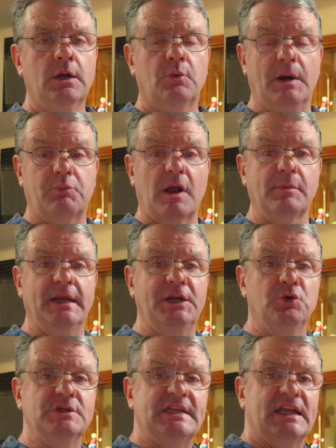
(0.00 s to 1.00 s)
What I'm probably going
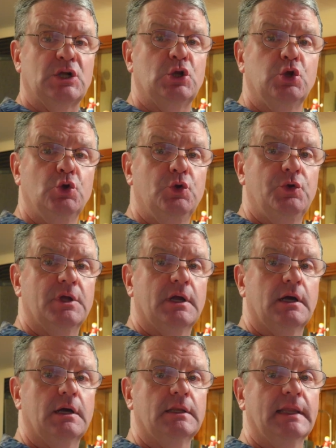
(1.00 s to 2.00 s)
to do is include
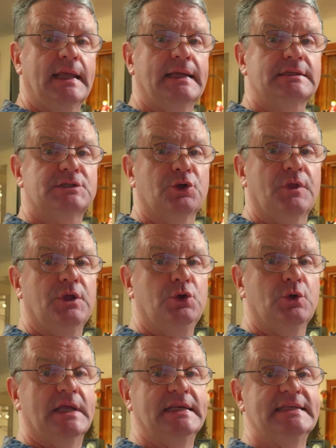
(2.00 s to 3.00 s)
a link so that
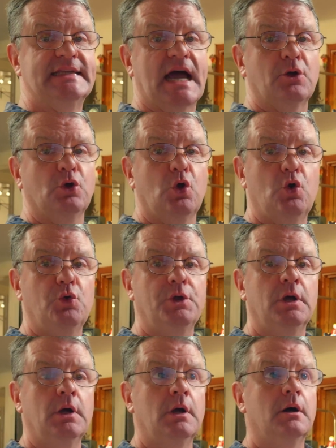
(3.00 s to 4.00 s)
you can
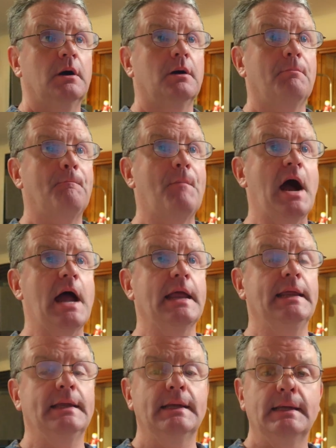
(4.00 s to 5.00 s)
download
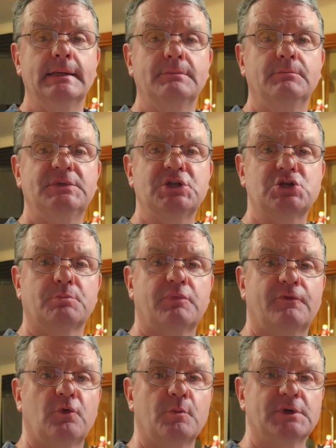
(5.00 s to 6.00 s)
my digital
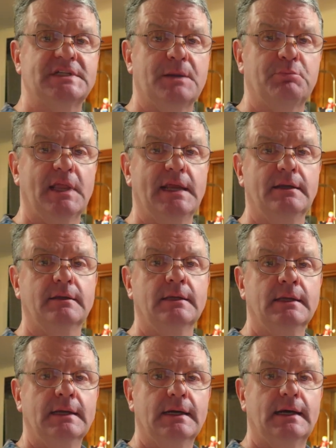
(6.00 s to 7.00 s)
performer template.
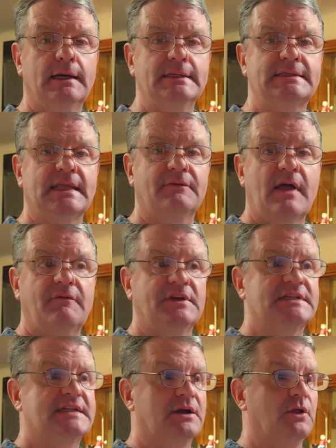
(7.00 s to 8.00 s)
instead of having
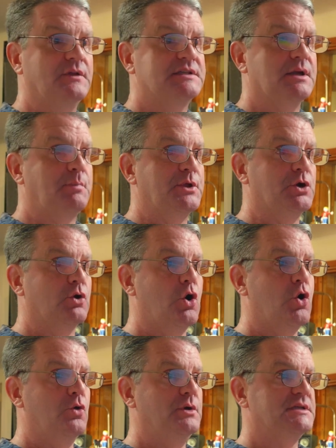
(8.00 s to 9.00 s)
to set all this up on your
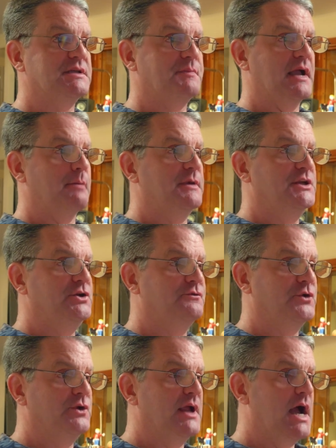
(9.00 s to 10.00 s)
own. It's something I'm going to do
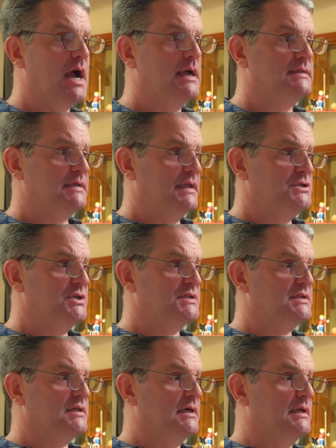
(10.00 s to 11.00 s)
for you guys and
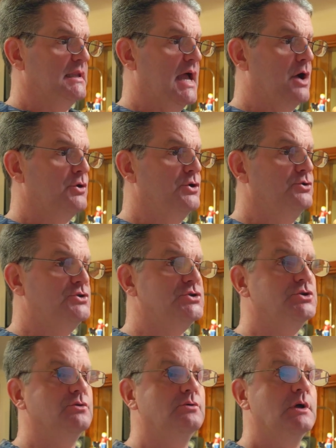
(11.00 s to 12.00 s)
just allow you
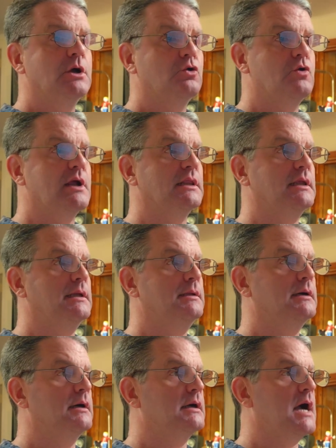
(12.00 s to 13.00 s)
to quickly
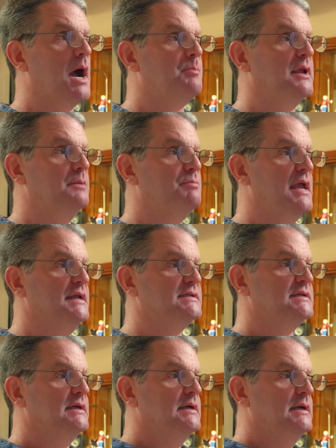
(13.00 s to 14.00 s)
copy and paste